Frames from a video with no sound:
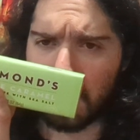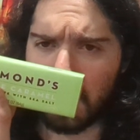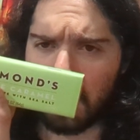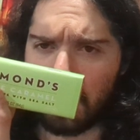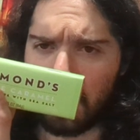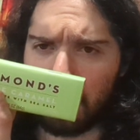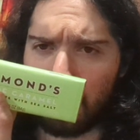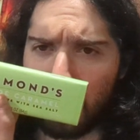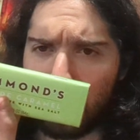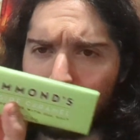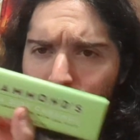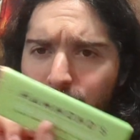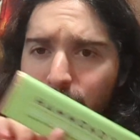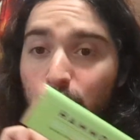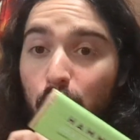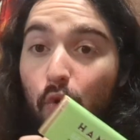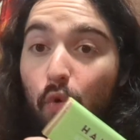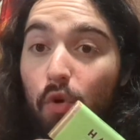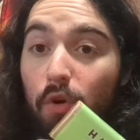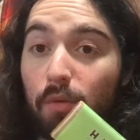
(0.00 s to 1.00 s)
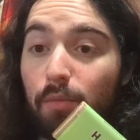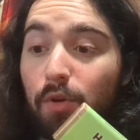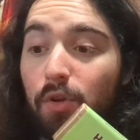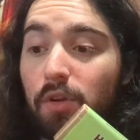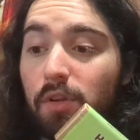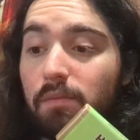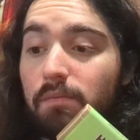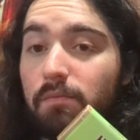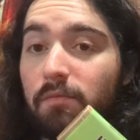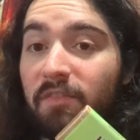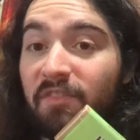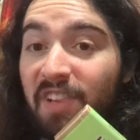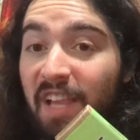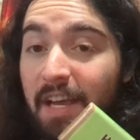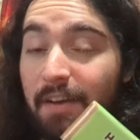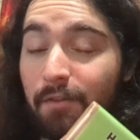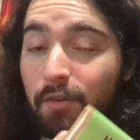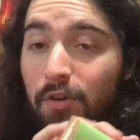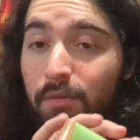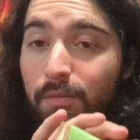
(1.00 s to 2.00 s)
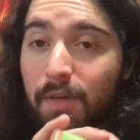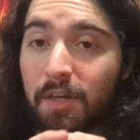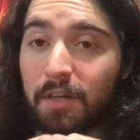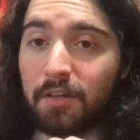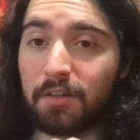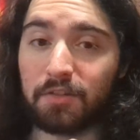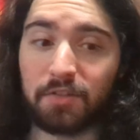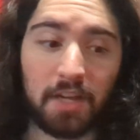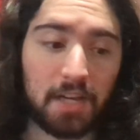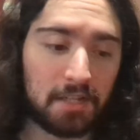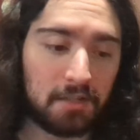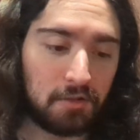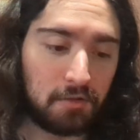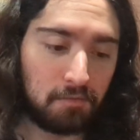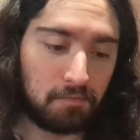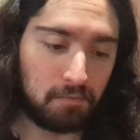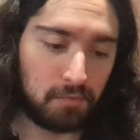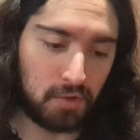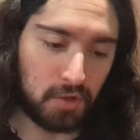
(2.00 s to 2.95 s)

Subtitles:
the most normal flavor because that's